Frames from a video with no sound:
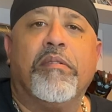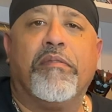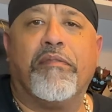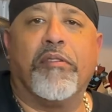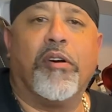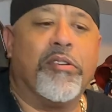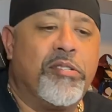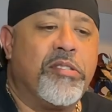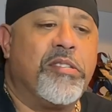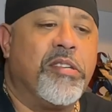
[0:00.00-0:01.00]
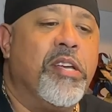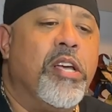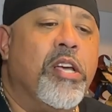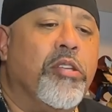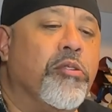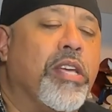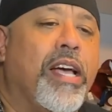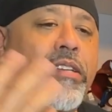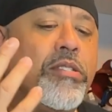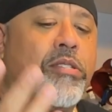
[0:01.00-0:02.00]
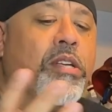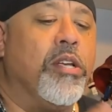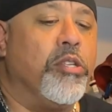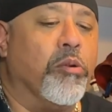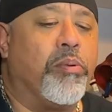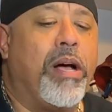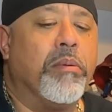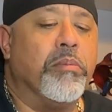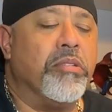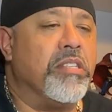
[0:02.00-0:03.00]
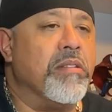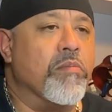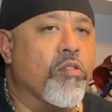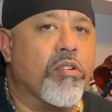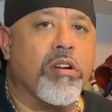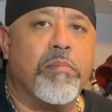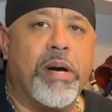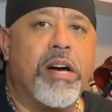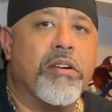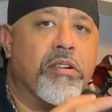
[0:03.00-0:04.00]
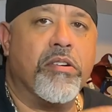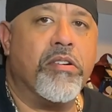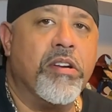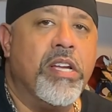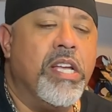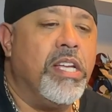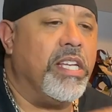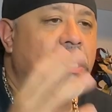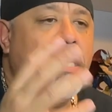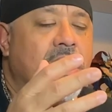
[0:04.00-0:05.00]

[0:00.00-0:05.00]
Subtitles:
Frost. You guys, you'll probably see more about her in the